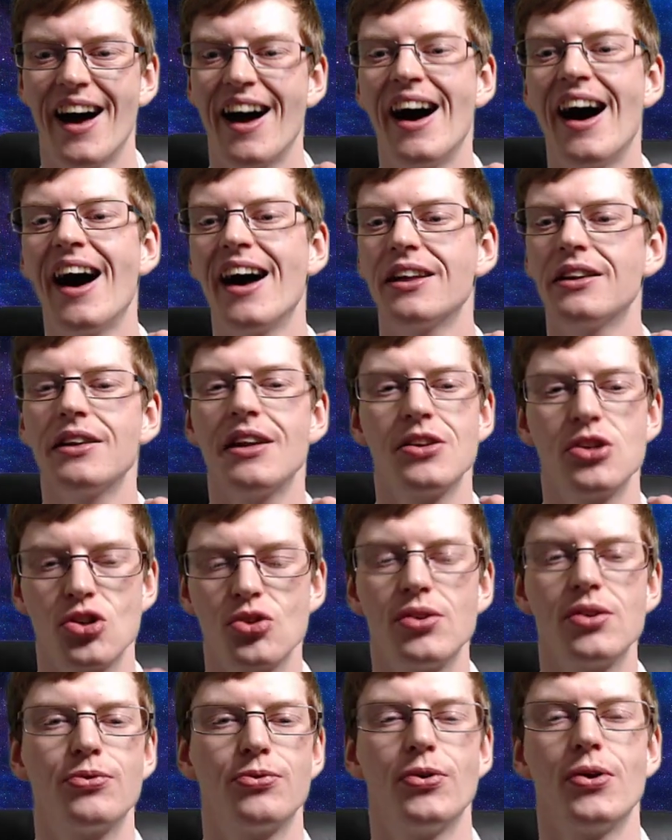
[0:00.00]
I
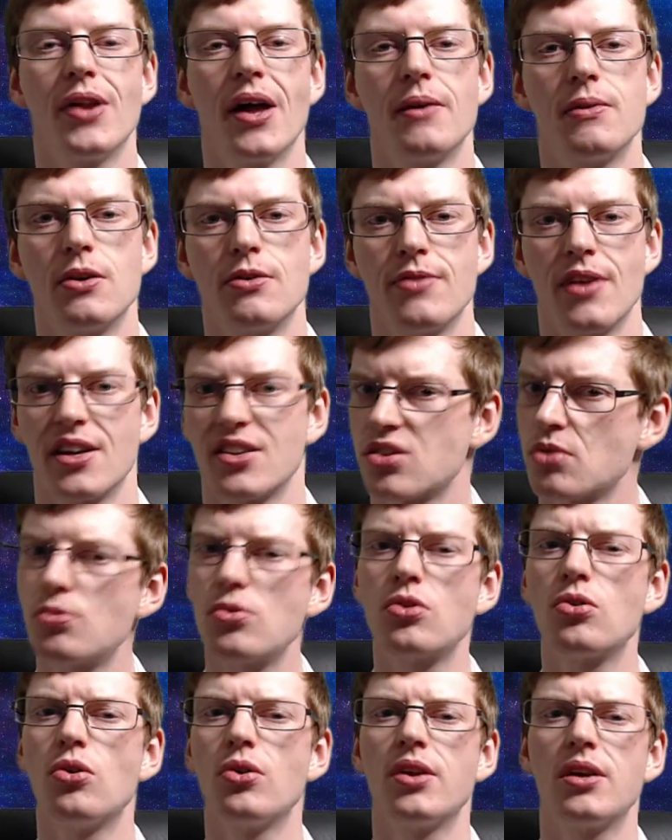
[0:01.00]
enjoyed Fallout New Vegas. I
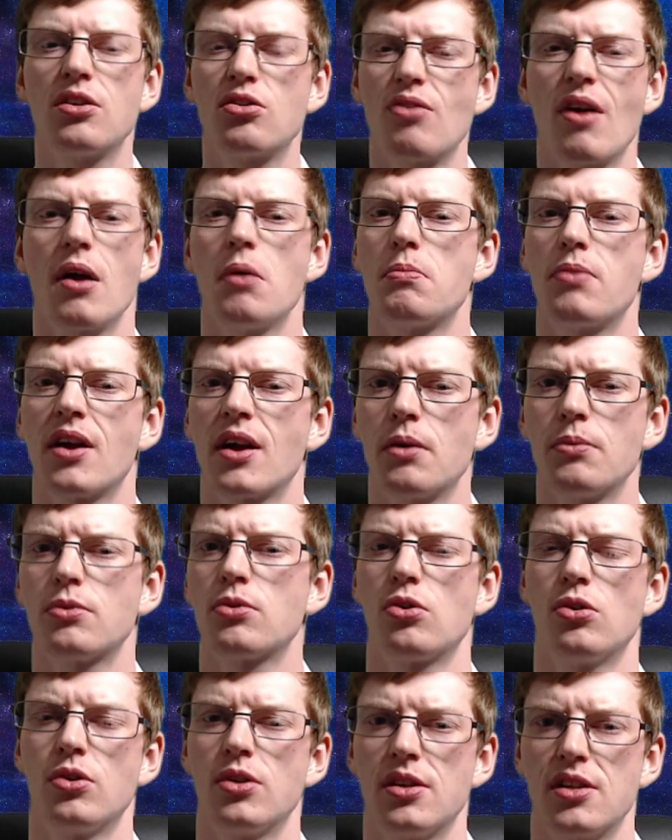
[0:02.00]
wouldn't call it groundbreaking, I wouldn't
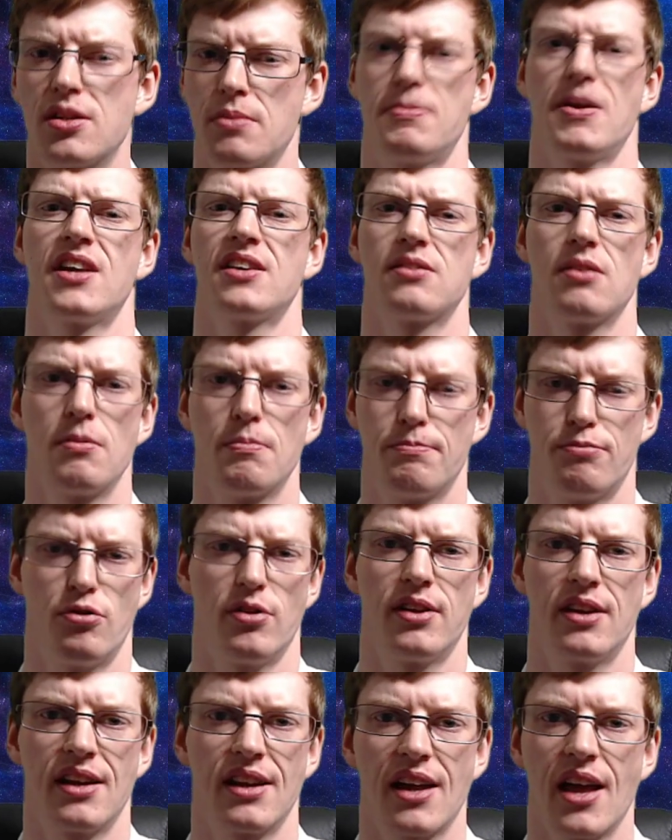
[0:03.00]
call it a
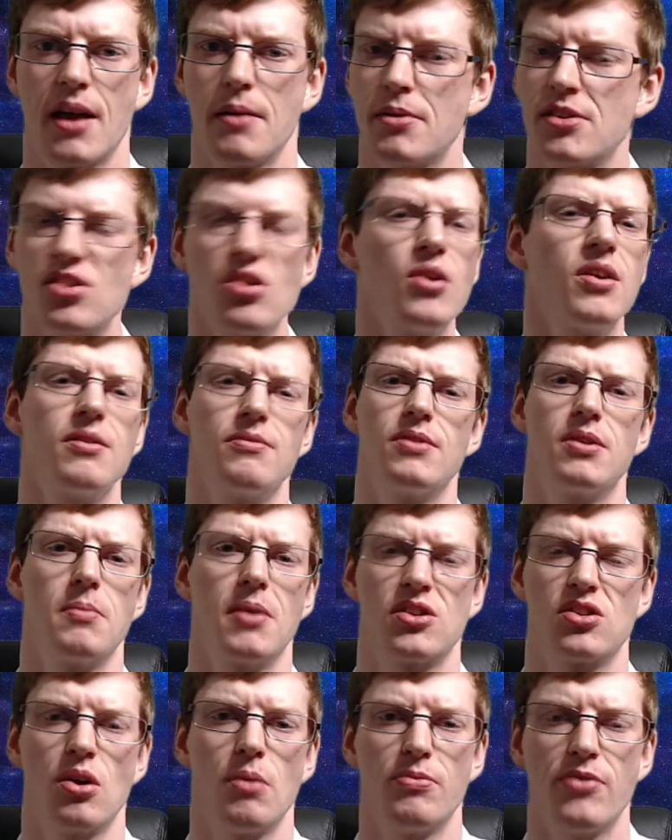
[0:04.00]
brilliant game. It's not even in my
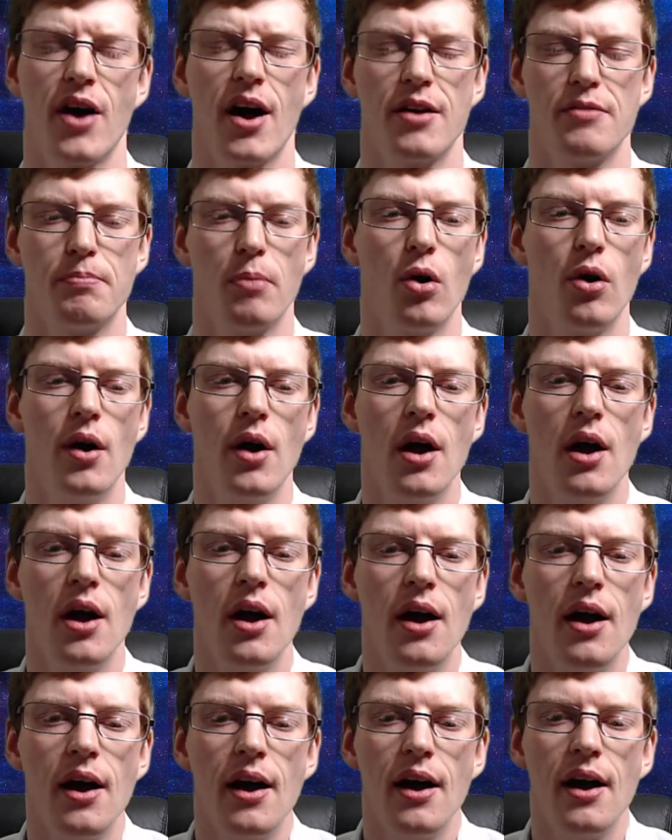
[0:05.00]
top 5, but...
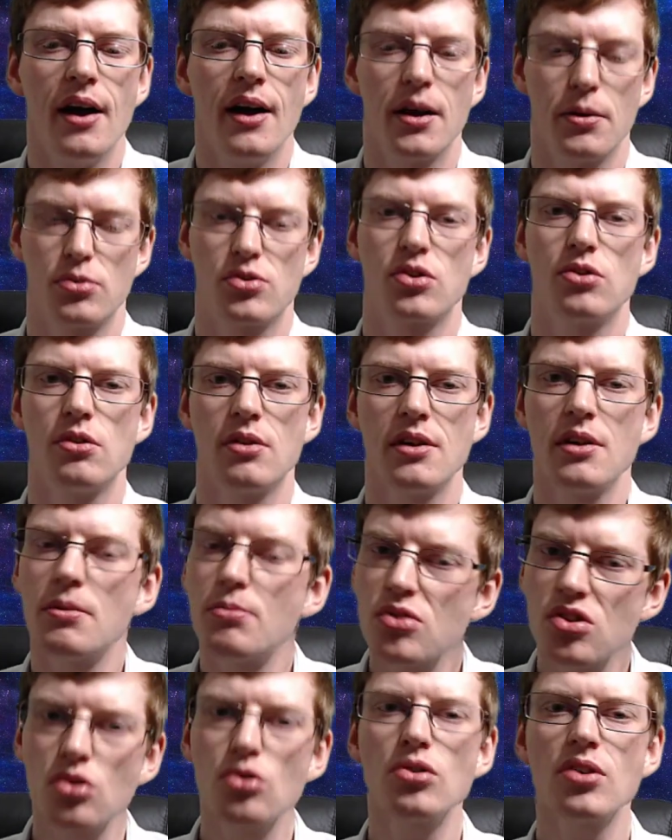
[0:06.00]
It was a
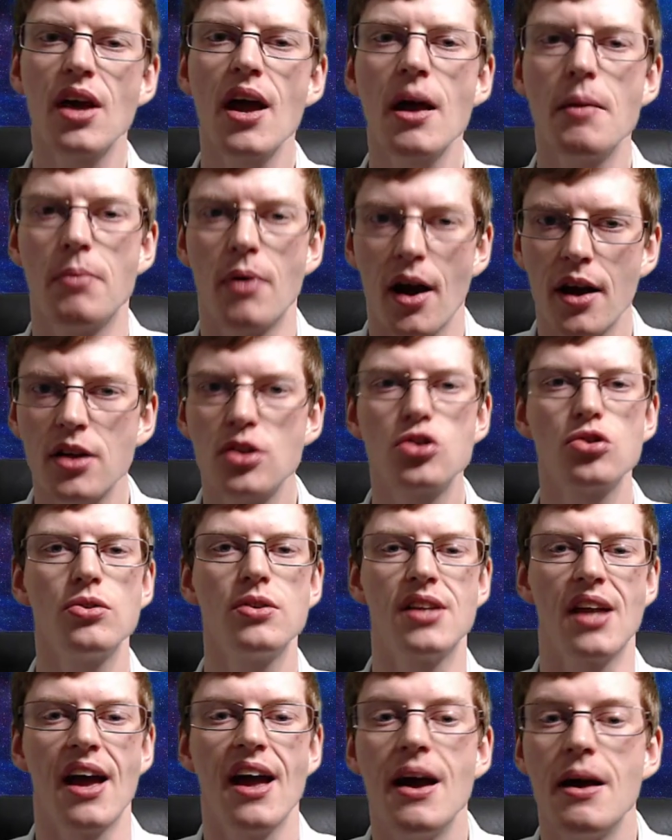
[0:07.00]
good game. I
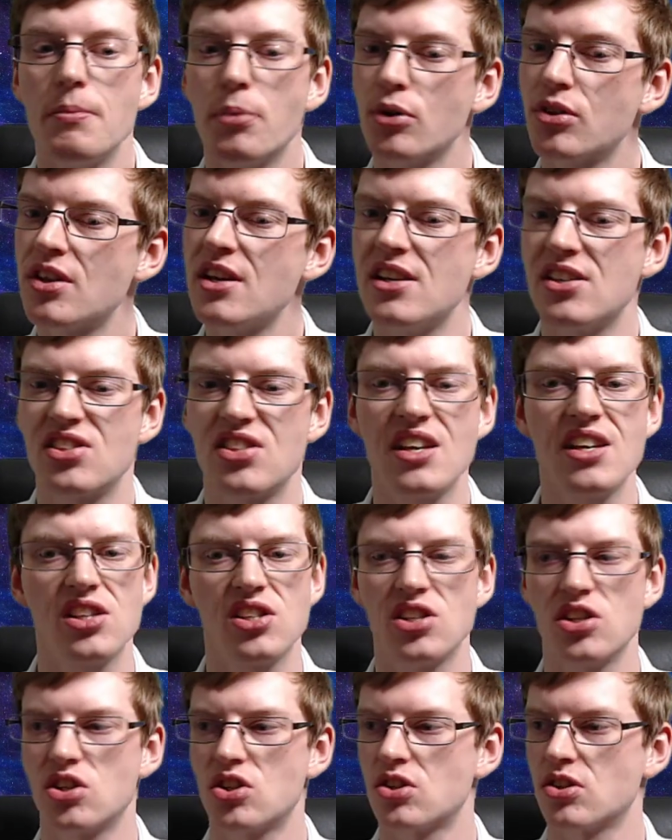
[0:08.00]
enjoyed it. But this
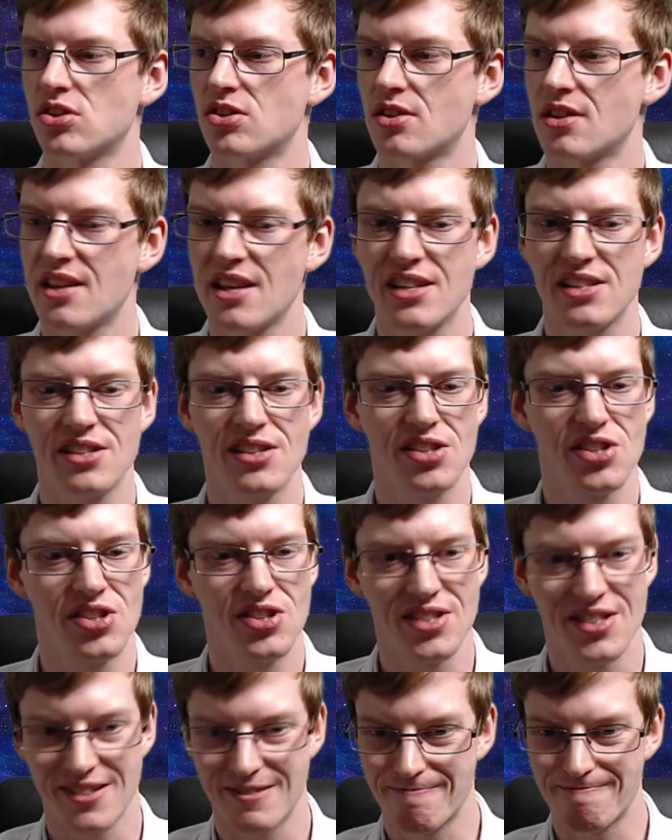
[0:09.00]
is just
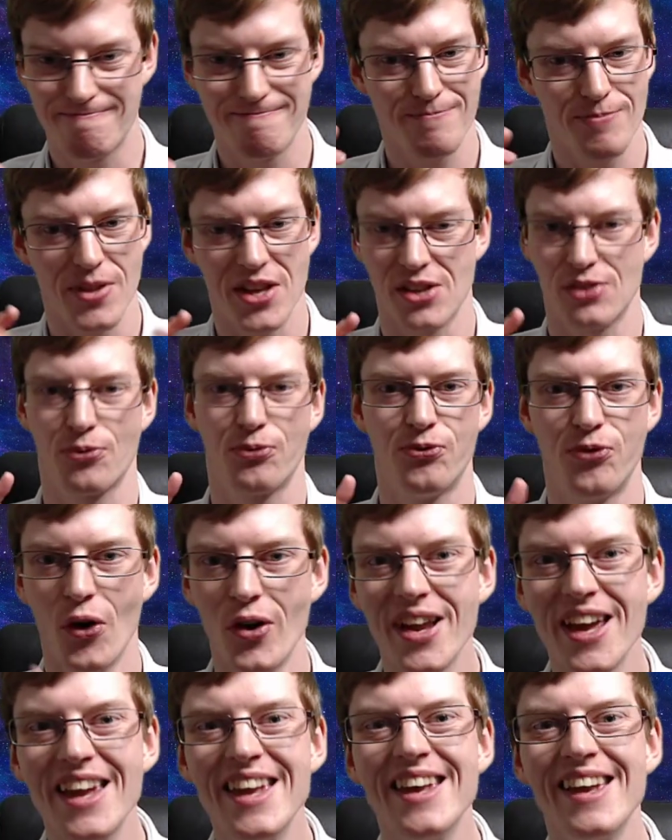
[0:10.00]
it's
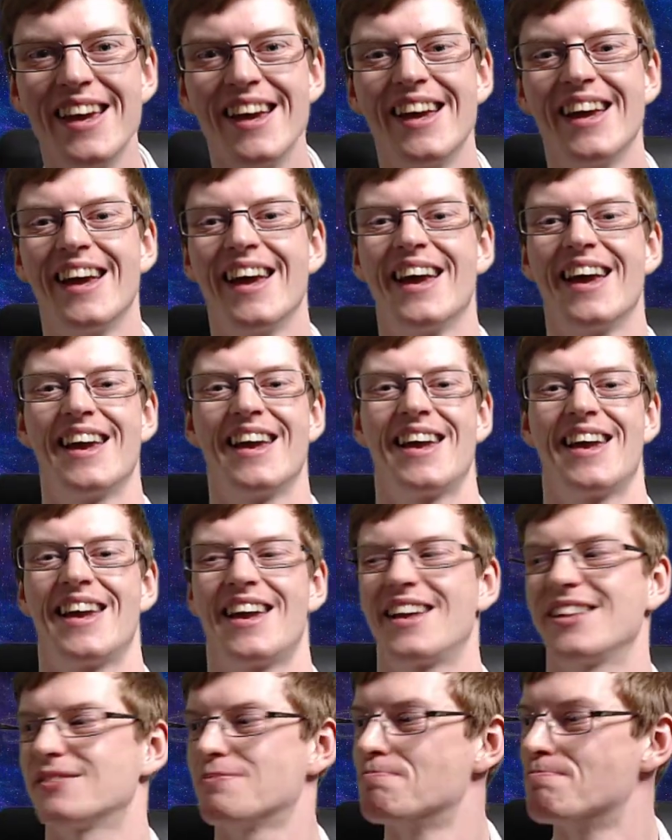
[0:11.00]
funny.
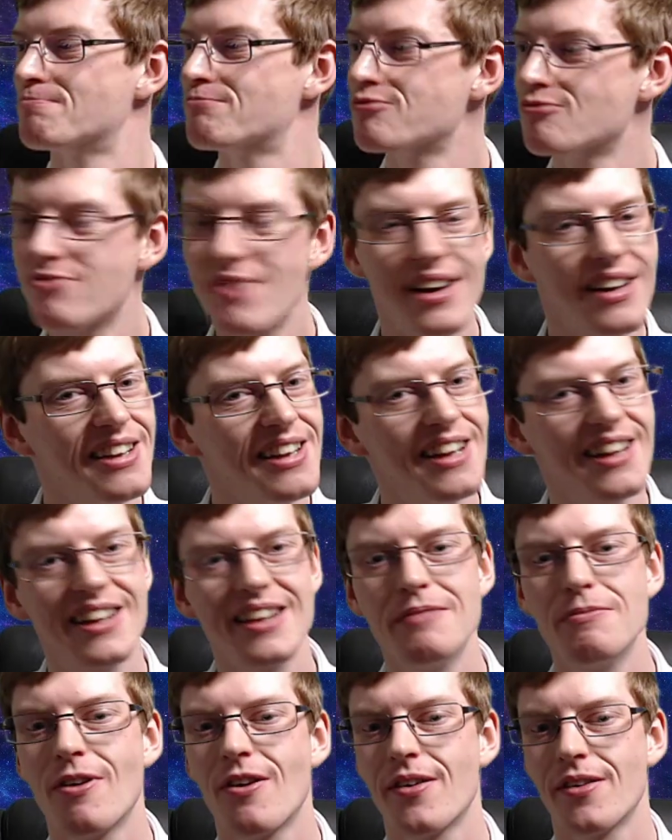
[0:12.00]
It's
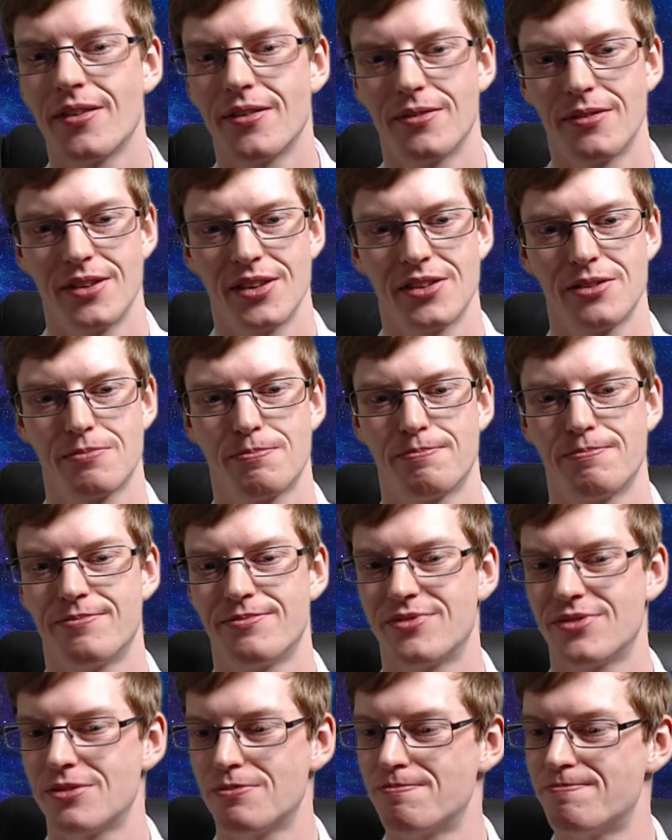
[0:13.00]
brilliantly written.
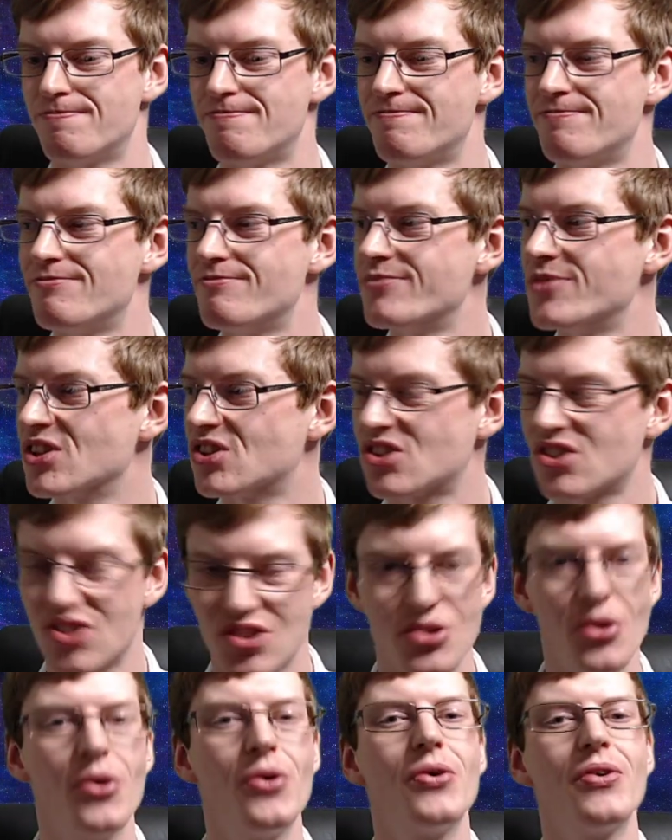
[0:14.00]
The
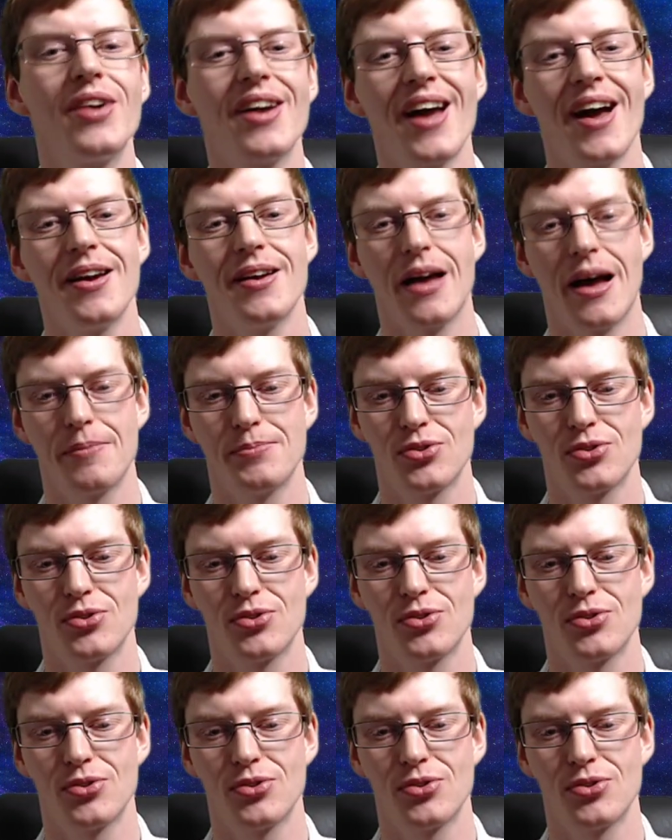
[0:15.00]
story I